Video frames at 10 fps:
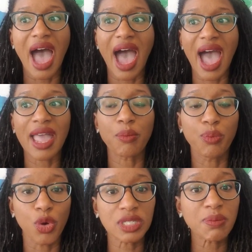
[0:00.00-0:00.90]
I
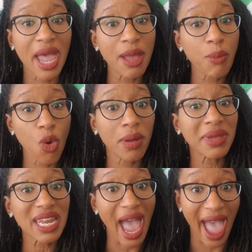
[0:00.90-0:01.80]
booked my
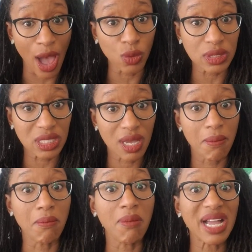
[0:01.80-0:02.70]
appointment out
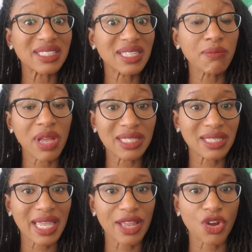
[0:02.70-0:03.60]
months and
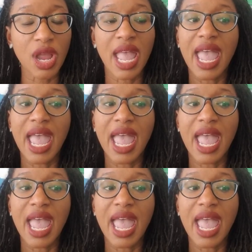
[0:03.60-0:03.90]
months later,